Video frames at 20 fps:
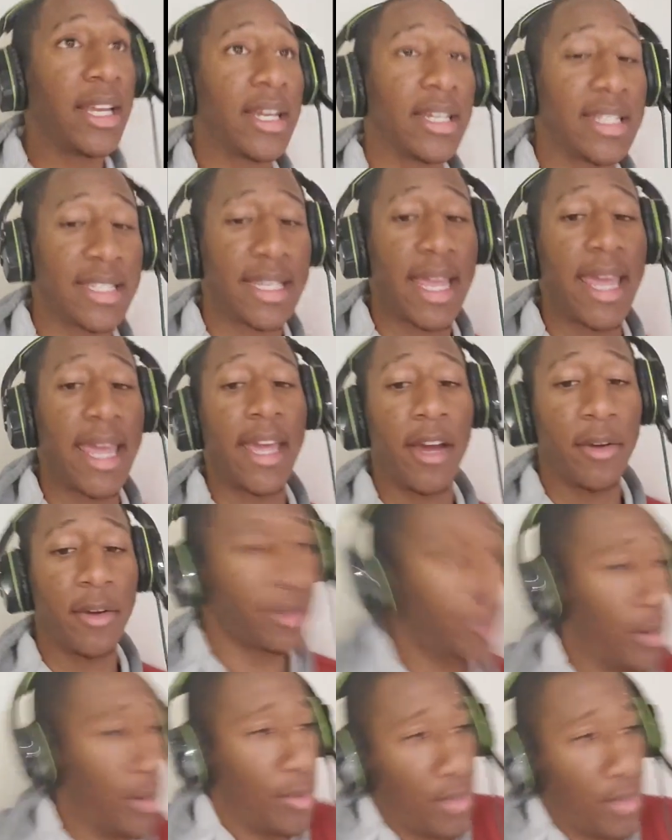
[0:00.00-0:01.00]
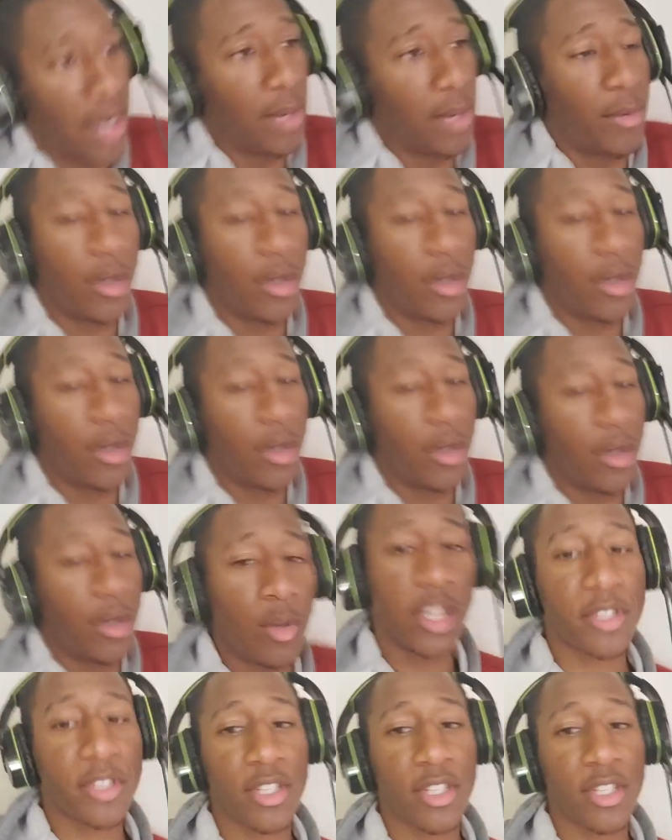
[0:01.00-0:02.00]
could have stayed healthy, we probably would have won
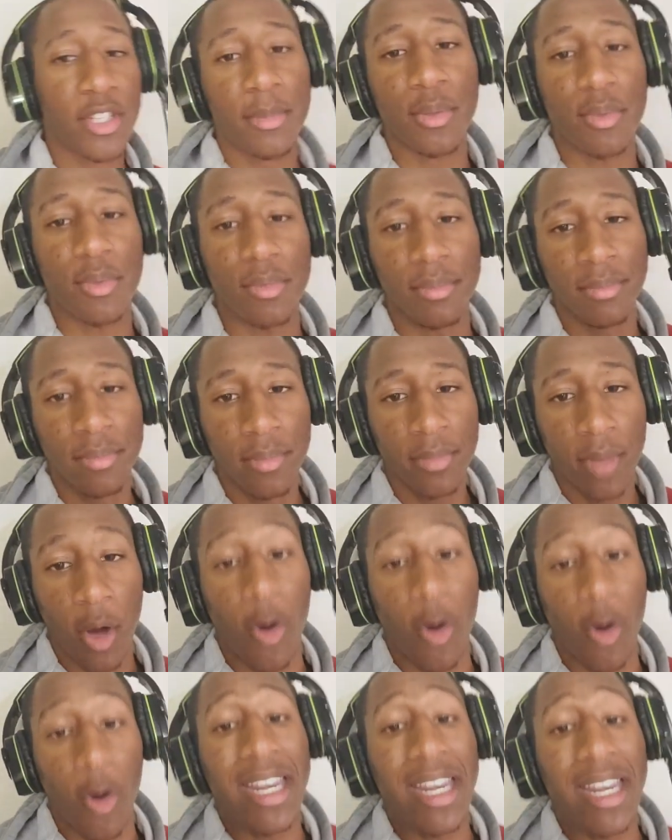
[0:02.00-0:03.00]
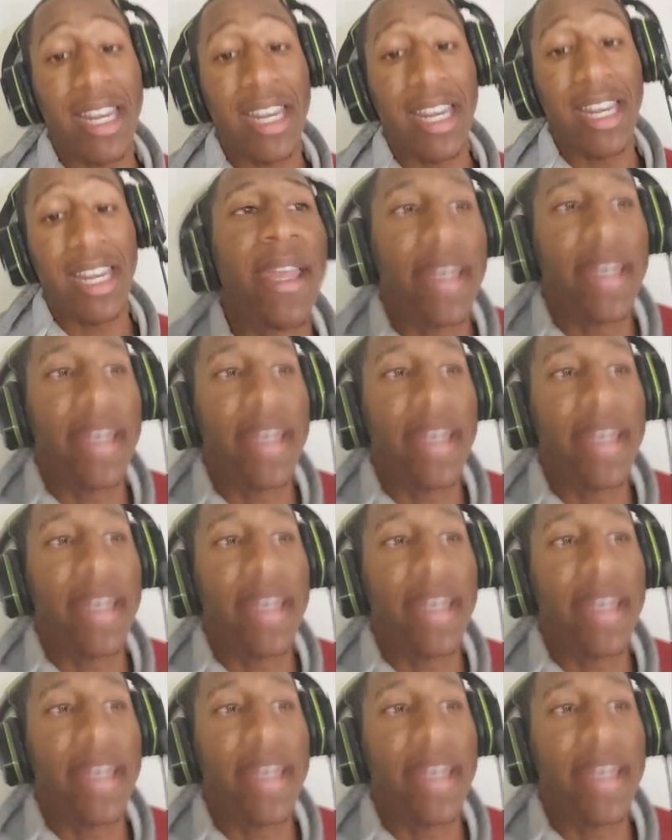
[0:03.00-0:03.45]
a championship too, or at least been